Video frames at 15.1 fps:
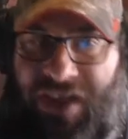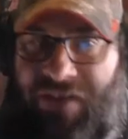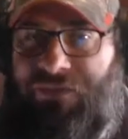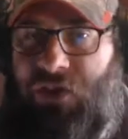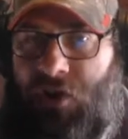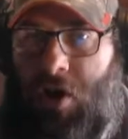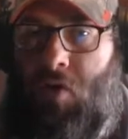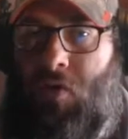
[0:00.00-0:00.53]

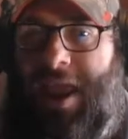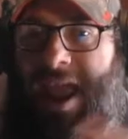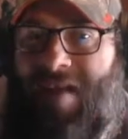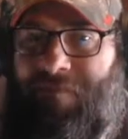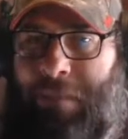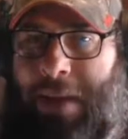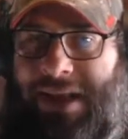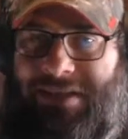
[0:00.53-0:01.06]
if you don't
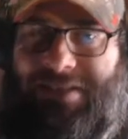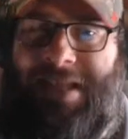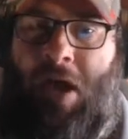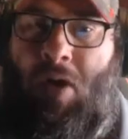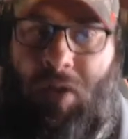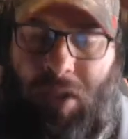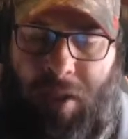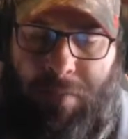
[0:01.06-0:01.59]
have maxed
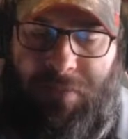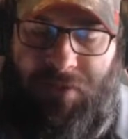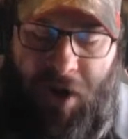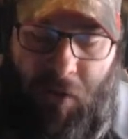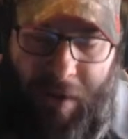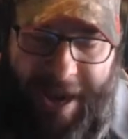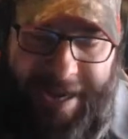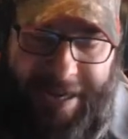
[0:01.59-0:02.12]
out clubs
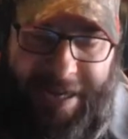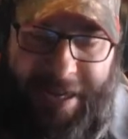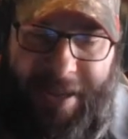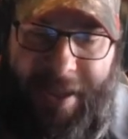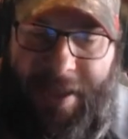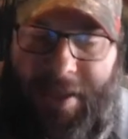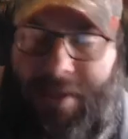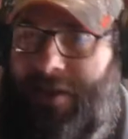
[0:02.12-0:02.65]
already,
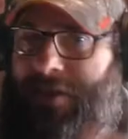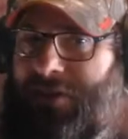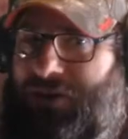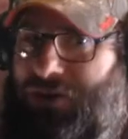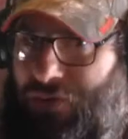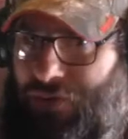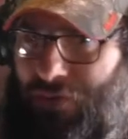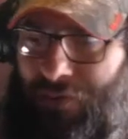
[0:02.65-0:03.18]

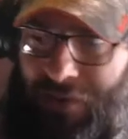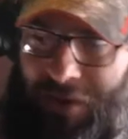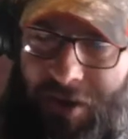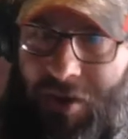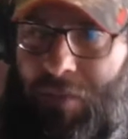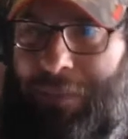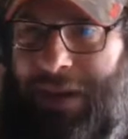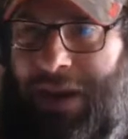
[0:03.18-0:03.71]
to, you
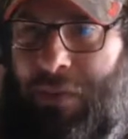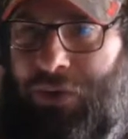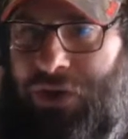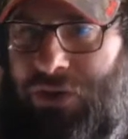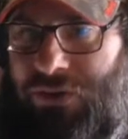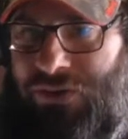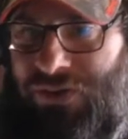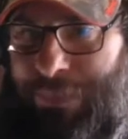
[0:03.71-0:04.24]
know, be able to
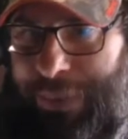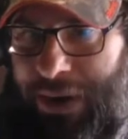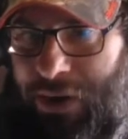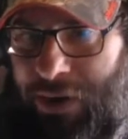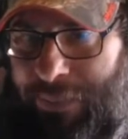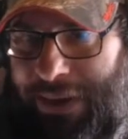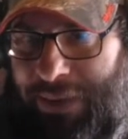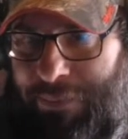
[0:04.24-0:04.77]
use the
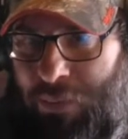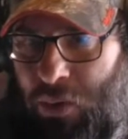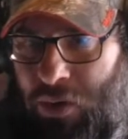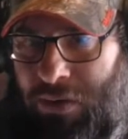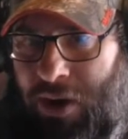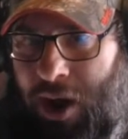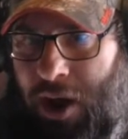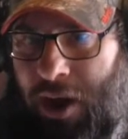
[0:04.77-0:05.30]
pyramid more.